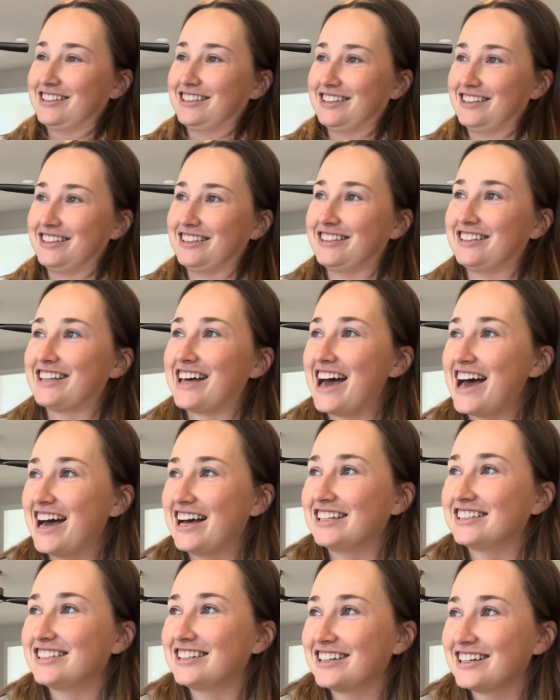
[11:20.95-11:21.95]

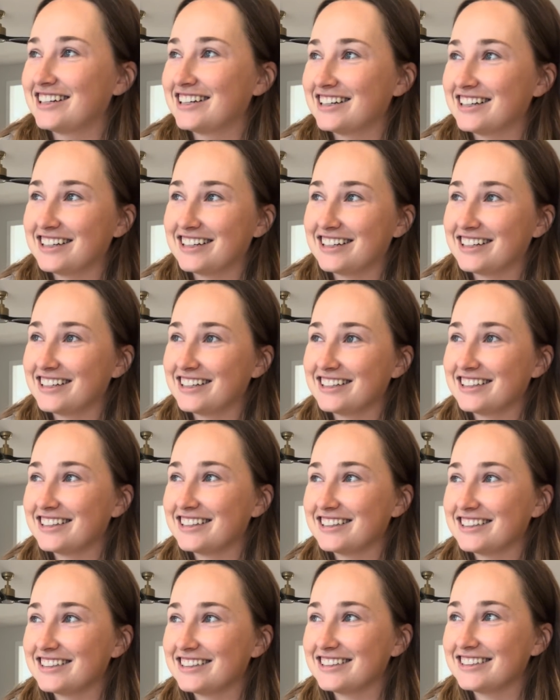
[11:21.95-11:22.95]
that
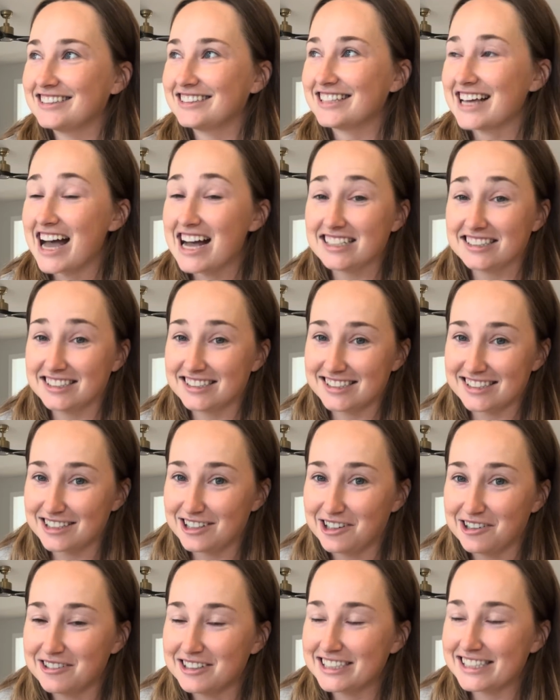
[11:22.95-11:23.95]
doesn't
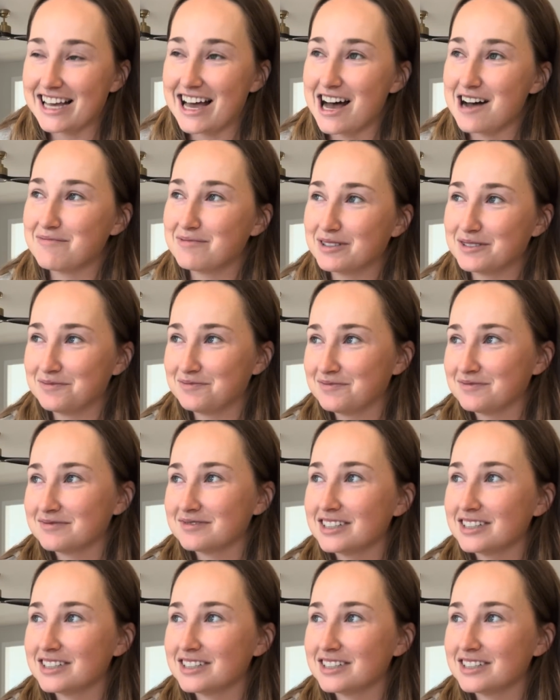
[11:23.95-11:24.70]
always happen.